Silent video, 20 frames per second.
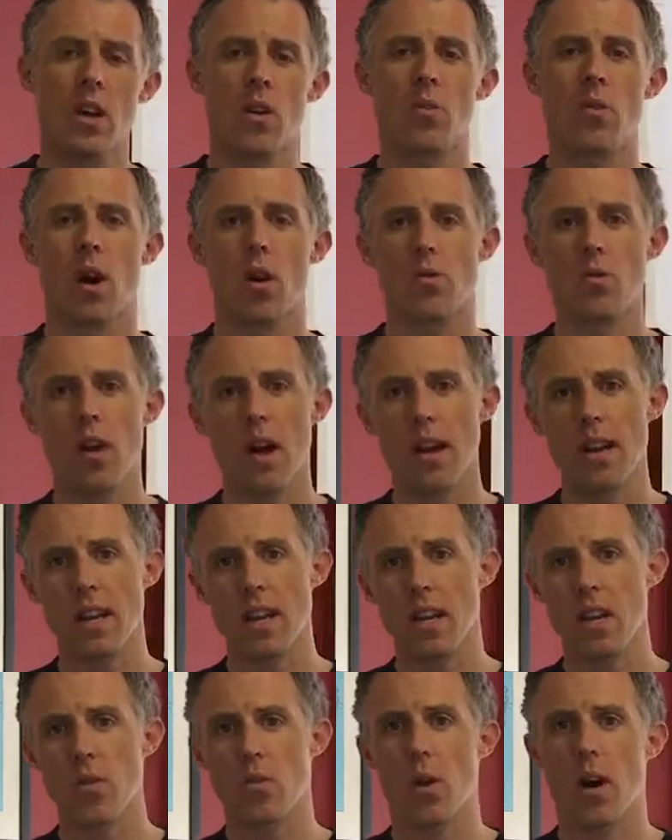while
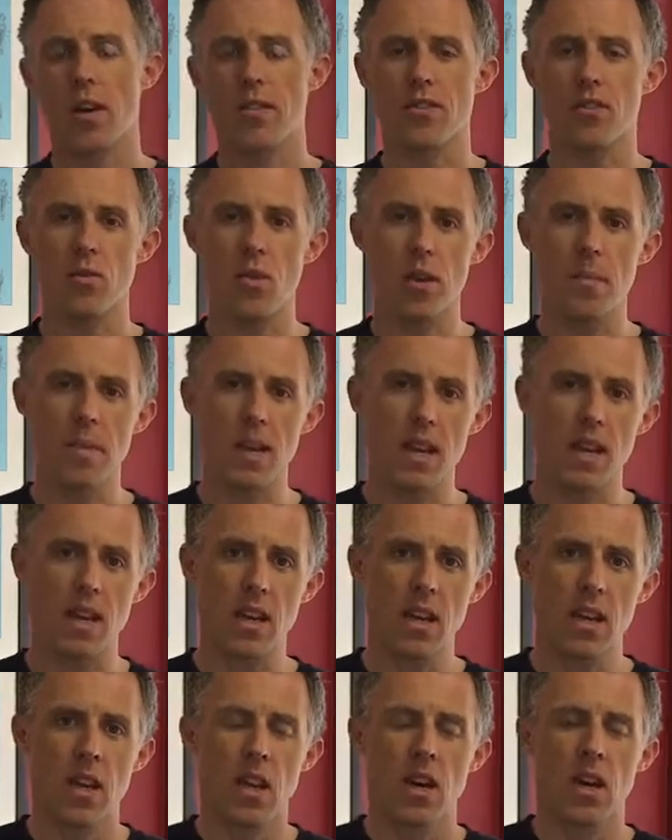running, while swimming,